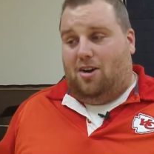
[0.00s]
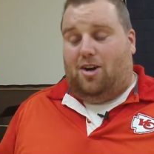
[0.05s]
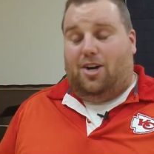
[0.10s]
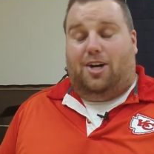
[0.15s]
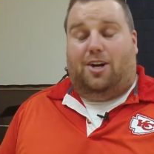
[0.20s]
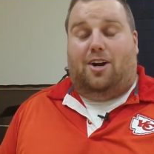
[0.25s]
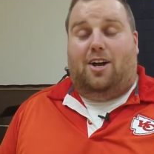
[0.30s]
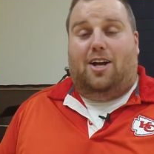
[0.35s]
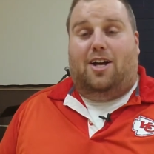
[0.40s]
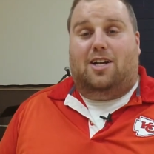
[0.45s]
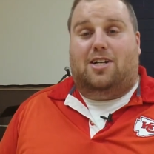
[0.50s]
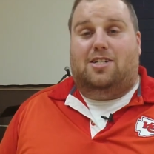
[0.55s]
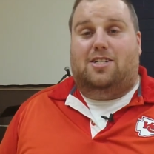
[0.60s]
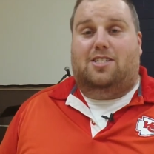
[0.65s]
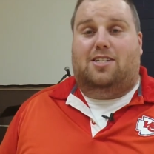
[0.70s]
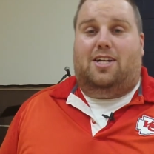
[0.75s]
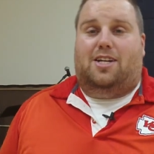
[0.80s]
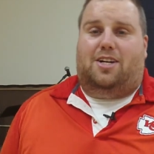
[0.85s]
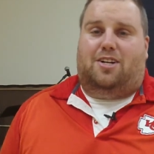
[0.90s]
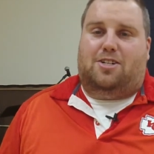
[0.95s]
are your
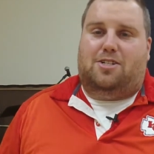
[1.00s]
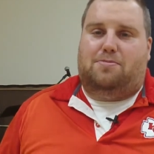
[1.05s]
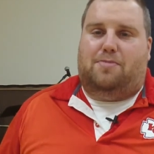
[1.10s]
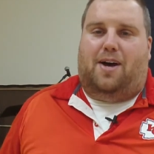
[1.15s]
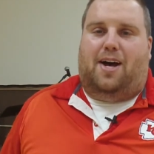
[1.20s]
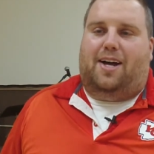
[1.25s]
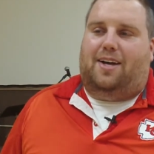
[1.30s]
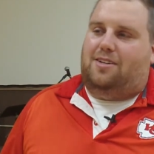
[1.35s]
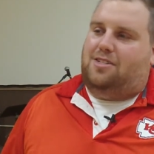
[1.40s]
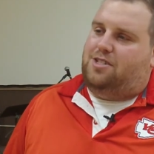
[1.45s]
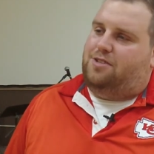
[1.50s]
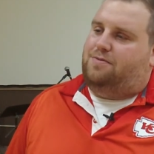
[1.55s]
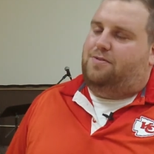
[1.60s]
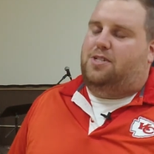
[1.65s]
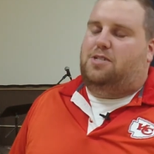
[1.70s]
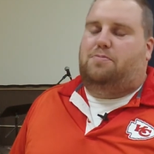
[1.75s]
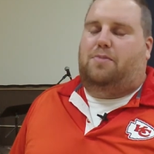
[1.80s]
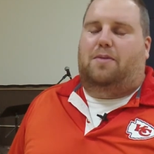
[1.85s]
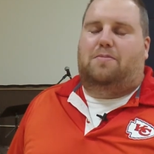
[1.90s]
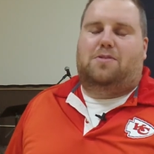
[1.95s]
hugs and your smiles, your
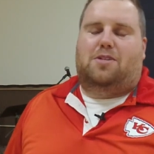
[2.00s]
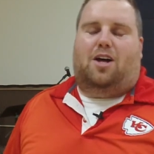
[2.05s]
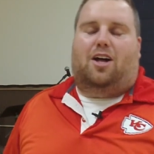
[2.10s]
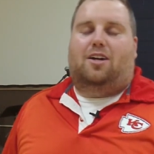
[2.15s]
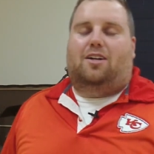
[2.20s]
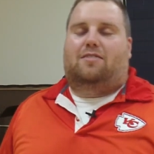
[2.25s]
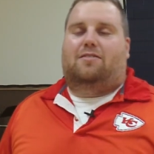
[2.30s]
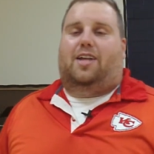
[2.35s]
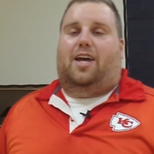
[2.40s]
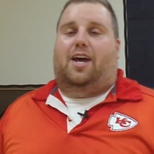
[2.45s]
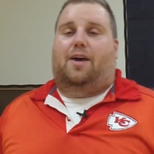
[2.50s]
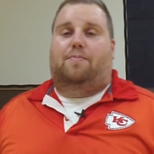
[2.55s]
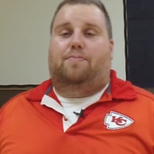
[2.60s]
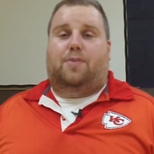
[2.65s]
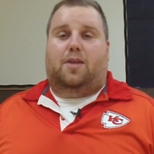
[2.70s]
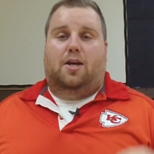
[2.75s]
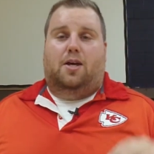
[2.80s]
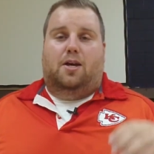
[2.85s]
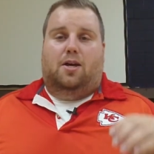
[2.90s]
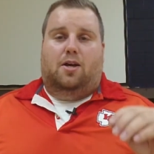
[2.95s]
fist bumps, all of
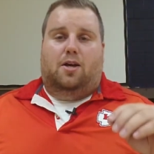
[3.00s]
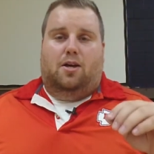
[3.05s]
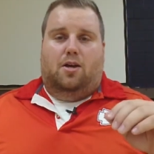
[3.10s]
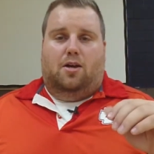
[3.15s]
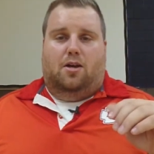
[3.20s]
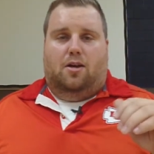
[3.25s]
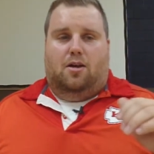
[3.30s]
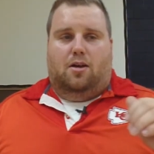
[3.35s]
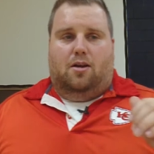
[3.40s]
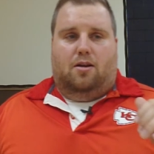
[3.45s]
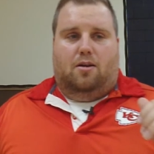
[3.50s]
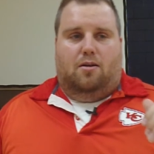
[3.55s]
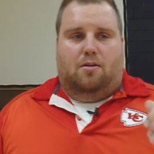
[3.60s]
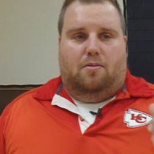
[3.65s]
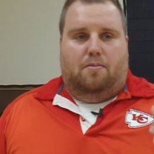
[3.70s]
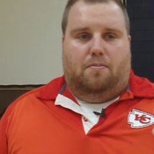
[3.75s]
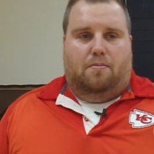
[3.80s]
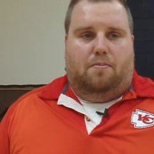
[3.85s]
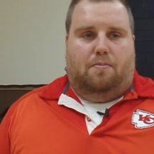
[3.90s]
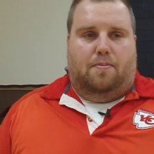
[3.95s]
that.
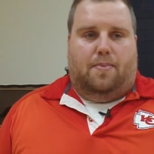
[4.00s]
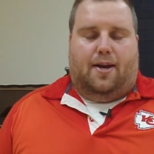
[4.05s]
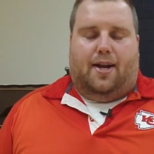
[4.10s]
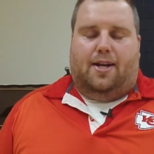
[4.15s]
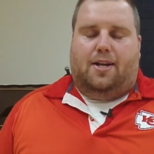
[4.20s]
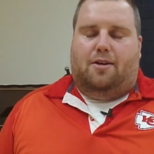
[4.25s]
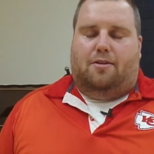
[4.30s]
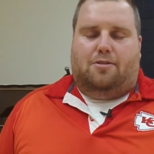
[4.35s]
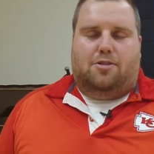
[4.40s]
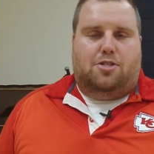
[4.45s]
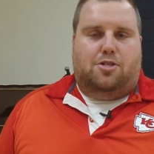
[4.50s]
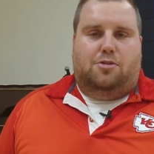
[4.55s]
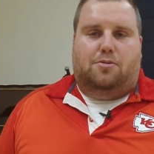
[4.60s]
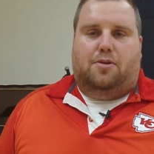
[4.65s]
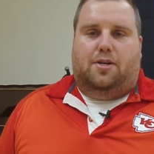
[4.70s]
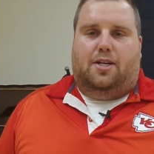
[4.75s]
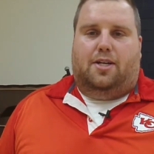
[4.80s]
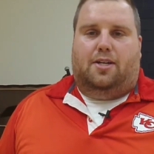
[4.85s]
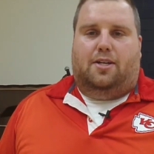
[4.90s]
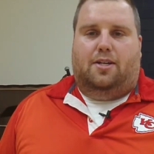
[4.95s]
But I don't
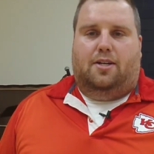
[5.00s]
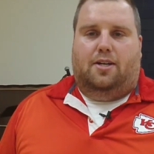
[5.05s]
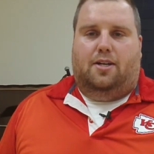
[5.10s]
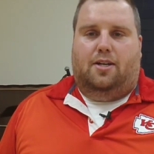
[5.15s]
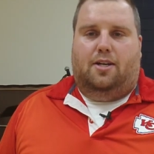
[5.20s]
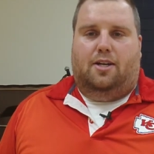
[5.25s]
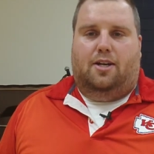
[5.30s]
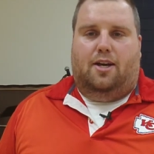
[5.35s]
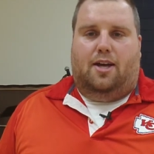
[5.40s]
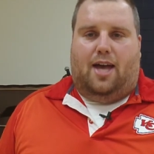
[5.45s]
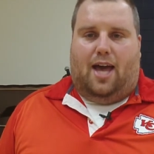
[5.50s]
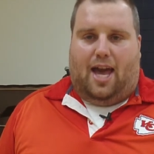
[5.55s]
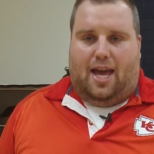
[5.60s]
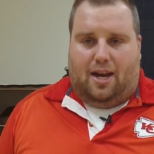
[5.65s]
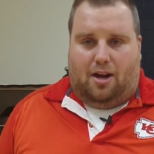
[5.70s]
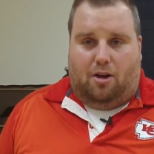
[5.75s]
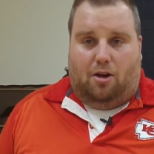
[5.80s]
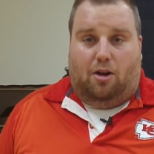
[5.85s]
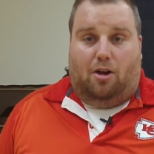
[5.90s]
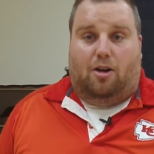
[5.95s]
do it
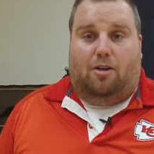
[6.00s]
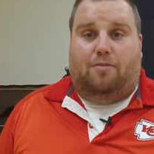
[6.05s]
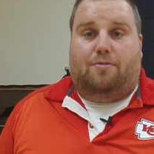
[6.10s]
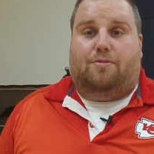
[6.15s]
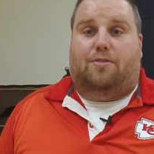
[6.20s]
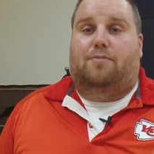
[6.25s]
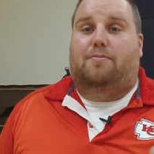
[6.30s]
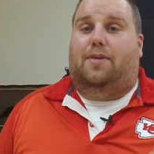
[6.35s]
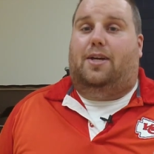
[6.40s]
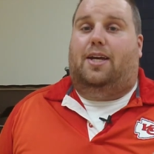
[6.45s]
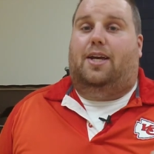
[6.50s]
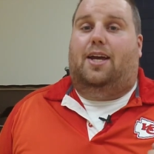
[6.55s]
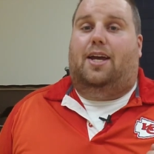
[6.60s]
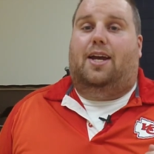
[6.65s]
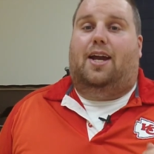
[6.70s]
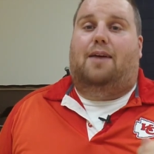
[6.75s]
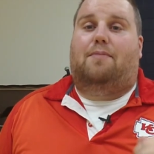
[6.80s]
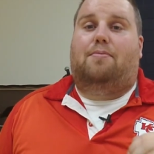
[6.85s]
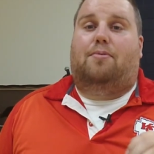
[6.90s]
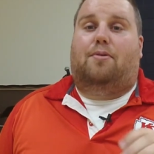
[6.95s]
at all for me.
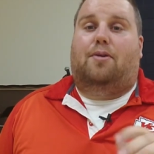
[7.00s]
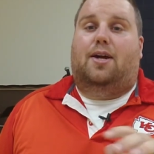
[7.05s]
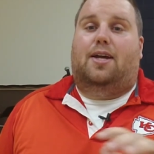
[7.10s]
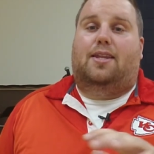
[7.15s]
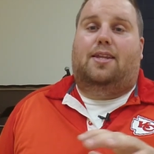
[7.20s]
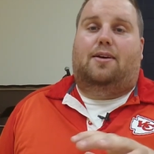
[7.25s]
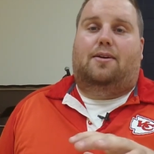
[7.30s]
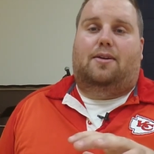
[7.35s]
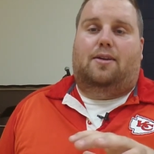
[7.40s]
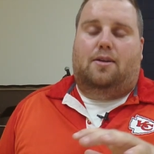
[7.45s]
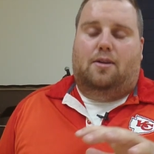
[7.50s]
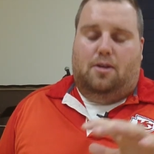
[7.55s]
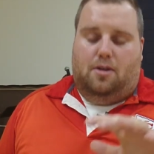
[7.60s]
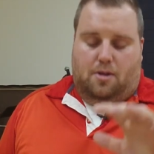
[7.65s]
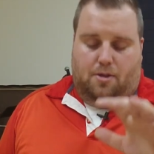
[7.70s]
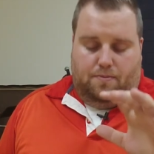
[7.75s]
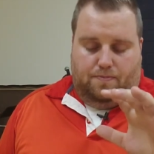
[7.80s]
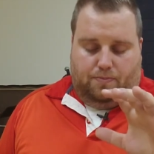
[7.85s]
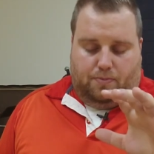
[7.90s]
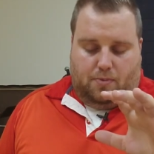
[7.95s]
And I pray that
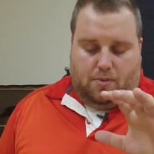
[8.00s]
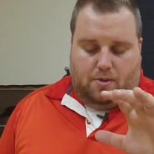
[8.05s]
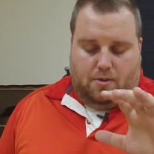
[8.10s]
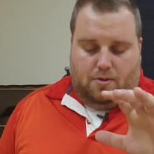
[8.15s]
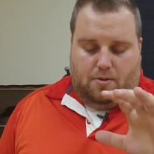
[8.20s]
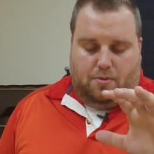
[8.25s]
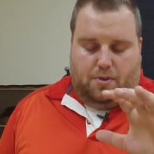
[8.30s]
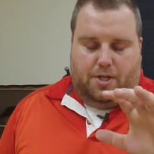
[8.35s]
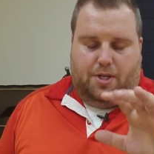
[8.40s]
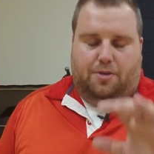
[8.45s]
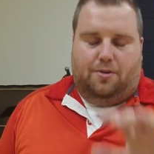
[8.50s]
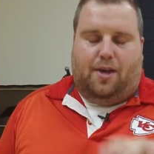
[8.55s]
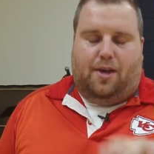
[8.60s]
when